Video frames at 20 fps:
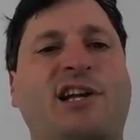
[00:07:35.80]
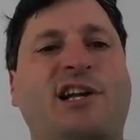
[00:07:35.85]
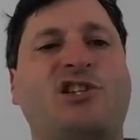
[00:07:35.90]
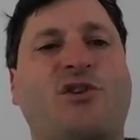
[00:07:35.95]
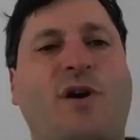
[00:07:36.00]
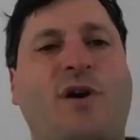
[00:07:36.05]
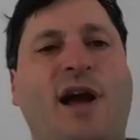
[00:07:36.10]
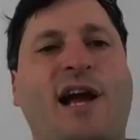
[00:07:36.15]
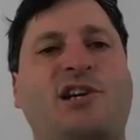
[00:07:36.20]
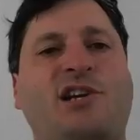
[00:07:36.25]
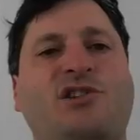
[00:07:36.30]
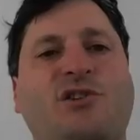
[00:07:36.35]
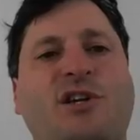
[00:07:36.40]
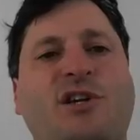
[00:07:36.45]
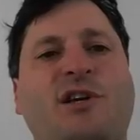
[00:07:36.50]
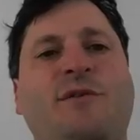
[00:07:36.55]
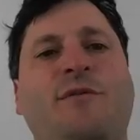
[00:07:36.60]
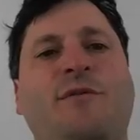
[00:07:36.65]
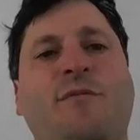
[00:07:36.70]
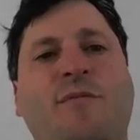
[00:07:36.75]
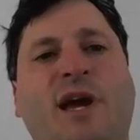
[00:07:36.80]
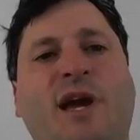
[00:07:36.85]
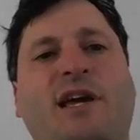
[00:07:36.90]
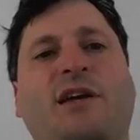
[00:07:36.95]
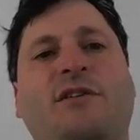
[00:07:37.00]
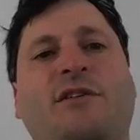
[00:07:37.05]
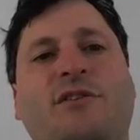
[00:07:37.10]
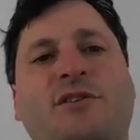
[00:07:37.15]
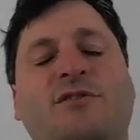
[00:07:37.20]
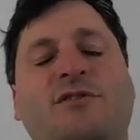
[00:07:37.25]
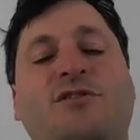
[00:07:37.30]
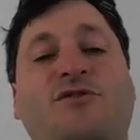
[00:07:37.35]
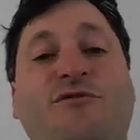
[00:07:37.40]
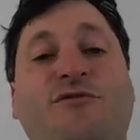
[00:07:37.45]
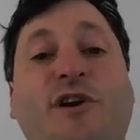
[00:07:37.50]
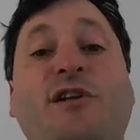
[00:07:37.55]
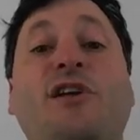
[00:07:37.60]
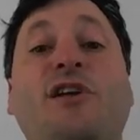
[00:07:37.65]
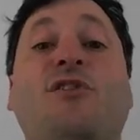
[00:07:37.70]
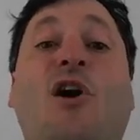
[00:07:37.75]
are actually making this
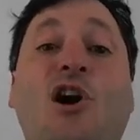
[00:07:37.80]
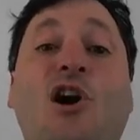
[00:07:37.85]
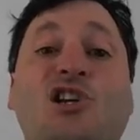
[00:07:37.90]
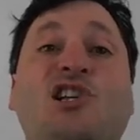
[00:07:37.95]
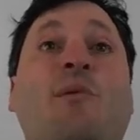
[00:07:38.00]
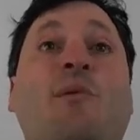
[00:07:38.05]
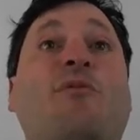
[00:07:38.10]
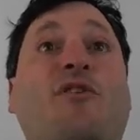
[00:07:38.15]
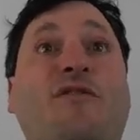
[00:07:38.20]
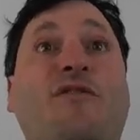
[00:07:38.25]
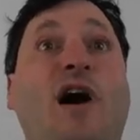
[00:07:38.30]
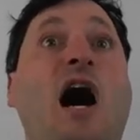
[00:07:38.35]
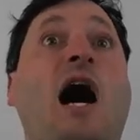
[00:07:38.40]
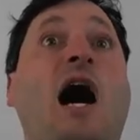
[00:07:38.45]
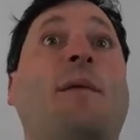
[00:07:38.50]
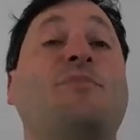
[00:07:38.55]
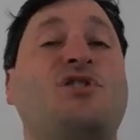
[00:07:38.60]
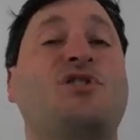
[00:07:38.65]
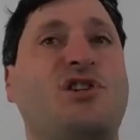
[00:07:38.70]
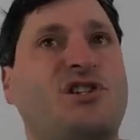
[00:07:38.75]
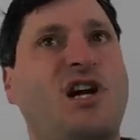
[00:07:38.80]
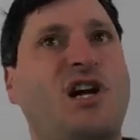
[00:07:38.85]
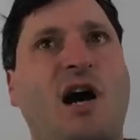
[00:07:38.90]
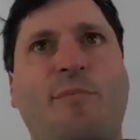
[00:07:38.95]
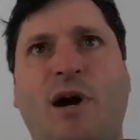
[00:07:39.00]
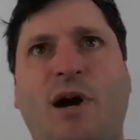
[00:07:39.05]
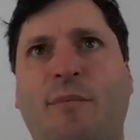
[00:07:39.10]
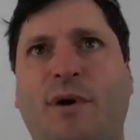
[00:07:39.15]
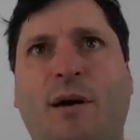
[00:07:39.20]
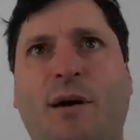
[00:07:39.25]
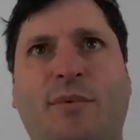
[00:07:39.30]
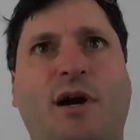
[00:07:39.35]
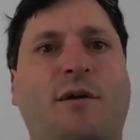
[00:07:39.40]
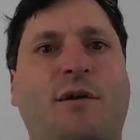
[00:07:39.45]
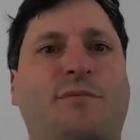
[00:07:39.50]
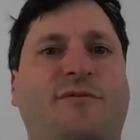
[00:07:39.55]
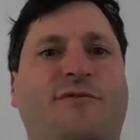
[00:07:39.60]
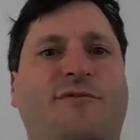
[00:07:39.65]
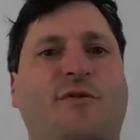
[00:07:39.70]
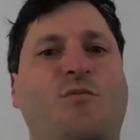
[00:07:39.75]
fairly large number of hops, just hop, hop, hop,
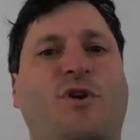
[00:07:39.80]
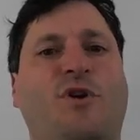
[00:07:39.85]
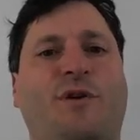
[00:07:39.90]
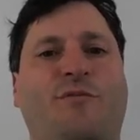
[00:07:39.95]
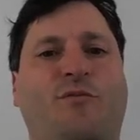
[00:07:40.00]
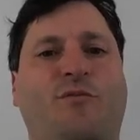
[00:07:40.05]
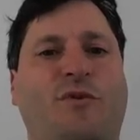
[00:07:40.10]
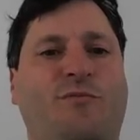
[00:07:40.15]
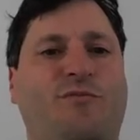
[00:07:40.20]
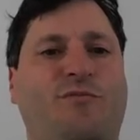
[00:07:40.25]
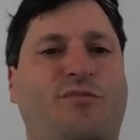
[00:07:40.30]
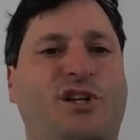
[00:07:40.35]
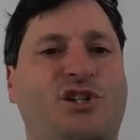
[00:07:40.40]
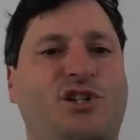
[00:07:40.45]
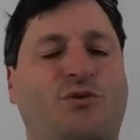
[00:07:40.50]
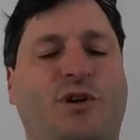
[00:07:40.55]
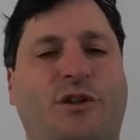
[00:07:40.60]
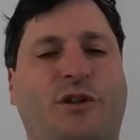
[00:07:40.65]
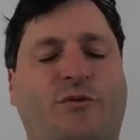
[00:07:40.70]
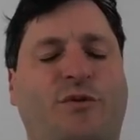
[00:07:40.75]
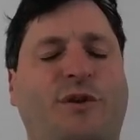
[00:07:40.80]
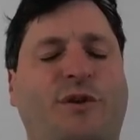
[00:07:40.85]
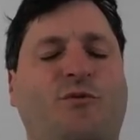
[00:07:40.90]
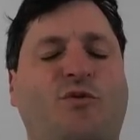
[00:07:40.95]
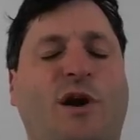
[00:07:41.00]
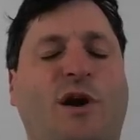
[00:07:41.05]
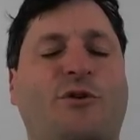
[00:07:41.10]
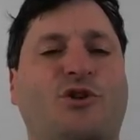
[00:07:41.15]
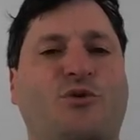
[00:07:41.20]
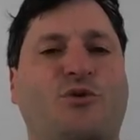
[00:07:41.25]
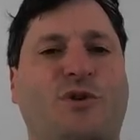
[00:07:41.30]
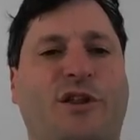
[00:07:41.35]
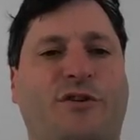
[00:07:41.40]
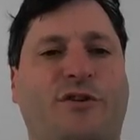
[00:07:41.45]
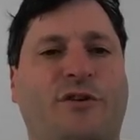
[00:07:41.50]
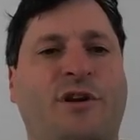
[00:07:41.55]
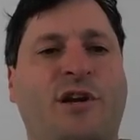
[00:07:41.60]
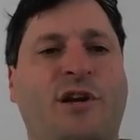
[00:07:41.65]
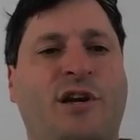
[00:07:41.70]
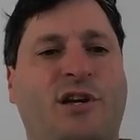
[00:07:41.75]
hop from one place to another, one router to
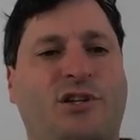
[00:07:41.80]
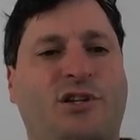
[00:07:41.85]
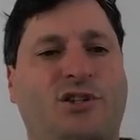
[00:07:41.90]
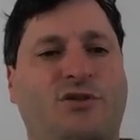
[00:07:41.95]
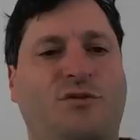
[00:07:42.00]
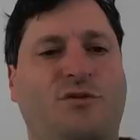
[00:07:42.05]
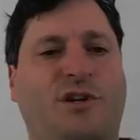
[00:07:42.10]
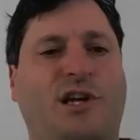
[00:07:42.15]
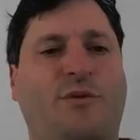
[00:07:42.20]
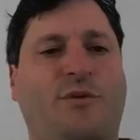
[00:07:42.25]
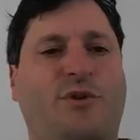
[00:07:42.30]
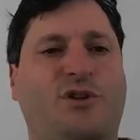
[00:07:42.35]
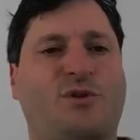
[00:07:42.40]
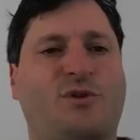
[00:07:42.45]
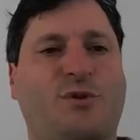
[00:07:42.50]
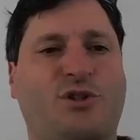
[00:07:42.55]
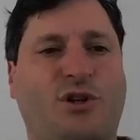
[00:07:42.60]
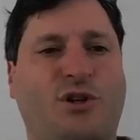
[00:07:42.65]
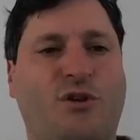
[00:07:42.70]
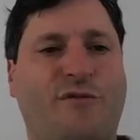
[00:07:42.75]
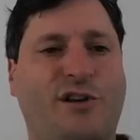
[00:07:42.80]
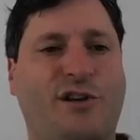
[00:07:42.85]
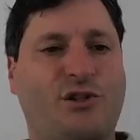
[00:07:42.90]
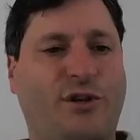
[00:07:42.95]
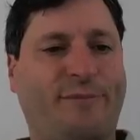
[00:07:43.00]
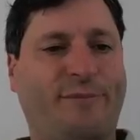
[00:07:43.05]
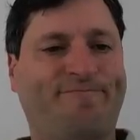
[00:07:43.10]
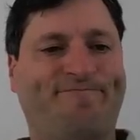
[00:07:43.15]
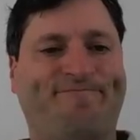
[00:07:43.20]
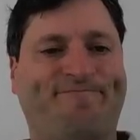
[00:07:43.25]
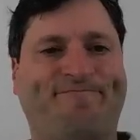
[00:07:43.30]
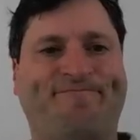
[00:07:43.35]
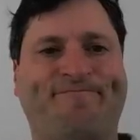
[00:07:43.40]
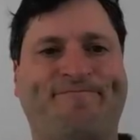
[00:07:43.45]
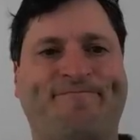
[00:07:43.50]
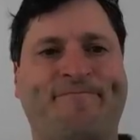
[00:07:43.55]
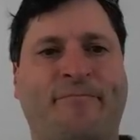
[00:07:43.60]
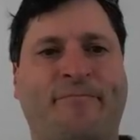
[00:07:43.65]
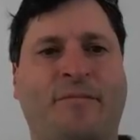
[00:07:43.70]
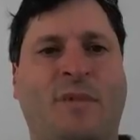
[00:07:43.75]
another to get where they're supposed to go eventually.
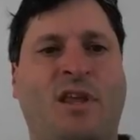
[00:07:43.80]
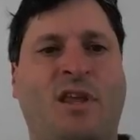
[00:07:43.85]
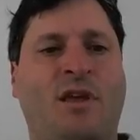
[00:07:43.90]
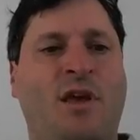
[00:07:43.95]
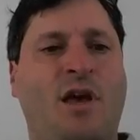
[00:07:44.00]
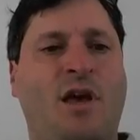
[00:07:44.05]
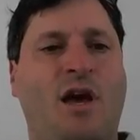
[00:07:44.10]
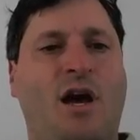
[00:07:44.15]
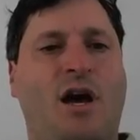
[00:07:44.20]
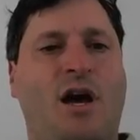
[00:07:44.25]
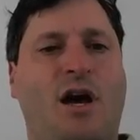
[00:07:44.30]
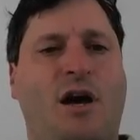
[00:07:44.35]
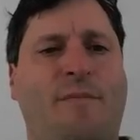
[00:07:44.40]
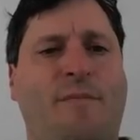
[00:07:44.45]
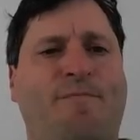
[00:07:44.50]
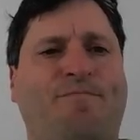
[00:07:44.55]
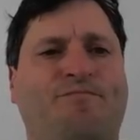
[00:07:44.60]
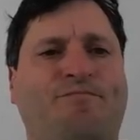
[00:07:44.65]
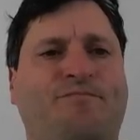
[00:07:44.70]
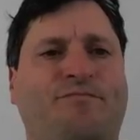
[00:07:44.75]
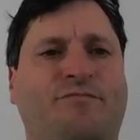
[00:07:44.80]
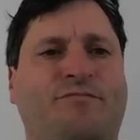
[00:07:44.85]
So